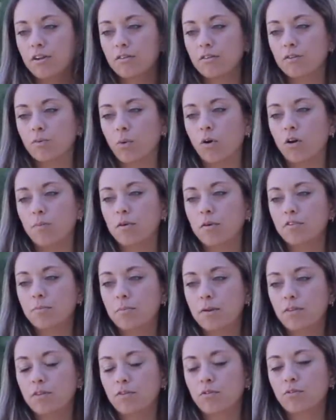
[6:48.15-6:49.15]
and sore
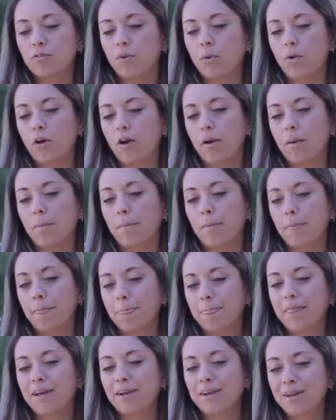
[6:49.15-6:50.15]
must be the storm
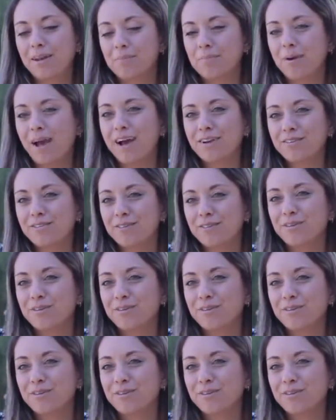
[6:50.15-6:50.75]
that could abash